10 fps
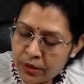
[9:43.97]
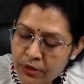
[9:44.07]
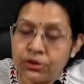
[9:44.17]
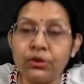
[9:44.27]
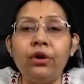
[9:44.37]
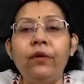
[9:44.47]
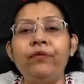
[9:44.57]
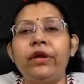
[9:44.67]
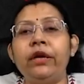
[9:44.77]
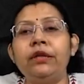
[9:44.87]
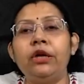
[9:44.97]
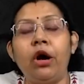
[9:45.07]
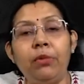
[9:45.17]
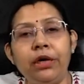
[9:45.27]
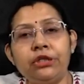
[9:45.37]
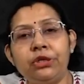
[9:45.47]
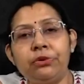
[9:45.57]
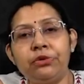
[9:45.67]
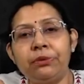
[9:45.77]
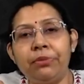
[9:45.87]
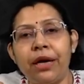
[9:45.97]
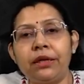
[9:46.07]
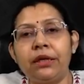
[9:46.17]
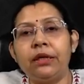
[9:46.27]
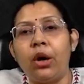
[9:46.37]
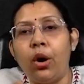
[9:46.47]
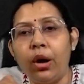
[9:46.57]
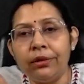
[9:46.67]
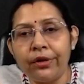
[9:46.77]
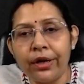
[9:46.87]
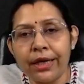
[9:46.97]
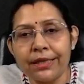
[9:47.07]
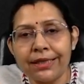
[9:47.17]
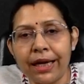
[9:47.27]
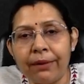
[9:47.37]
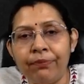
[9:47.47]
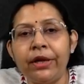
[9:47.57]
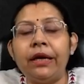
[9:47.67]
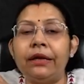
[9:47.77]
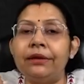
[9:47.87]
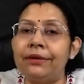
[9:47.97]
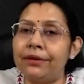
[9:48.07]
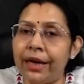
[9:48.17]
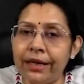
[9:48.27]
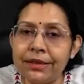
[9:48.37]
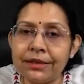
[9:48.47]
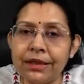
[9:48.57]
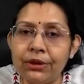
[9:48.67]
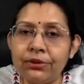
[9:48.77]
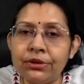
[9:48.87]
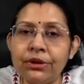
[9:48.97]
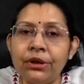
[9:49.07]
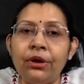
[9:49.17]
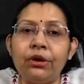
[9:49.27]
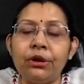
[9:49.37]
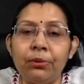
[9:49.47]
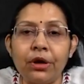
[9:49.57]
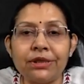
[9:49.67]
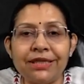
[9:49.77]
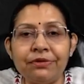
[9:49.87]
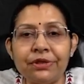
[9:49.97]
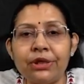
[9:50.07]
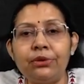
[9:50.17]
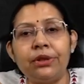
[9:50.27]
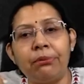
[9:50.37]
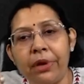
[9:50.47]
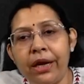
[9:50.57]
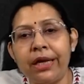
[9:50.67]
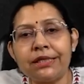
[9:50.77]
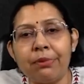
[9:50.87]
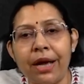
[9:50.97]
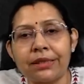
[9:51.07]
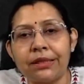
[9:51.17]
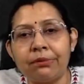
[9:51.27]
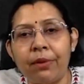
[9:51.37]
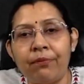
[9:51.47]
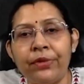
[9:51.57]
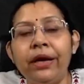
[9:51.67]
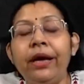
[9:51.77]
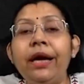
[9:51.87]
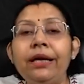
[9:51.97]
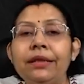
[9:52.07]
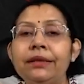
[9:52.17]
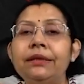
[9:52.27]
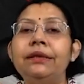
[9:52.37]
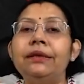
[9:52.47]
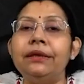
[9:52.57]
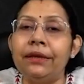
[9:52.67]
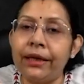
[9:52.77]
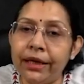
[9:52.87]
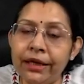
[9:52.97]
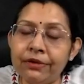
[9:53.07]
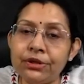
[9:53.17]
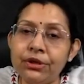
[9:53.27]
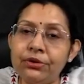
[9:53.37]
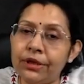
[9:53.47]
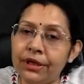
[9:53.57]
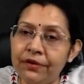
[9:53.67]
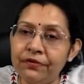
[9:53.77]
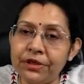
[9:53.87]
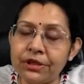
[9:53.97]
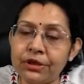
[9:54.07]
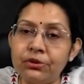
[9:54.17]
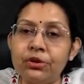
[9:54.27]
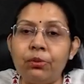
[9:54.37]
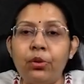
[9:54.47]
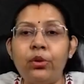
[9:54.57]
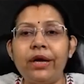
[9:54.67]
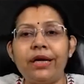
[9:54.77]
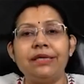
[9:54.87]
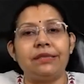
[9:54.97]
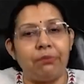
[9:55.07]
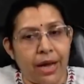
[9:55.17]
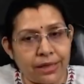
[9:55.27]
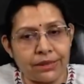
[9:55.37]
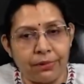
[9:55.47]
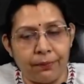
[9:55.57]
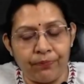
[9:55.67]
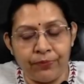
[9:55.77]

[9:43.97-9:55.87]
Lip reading: So in the normal distribution pattern, all three are same. In the right skewed or the positive skewed, the mean is maximum. And in the negative skewed or the left skewed, the mode is maximum.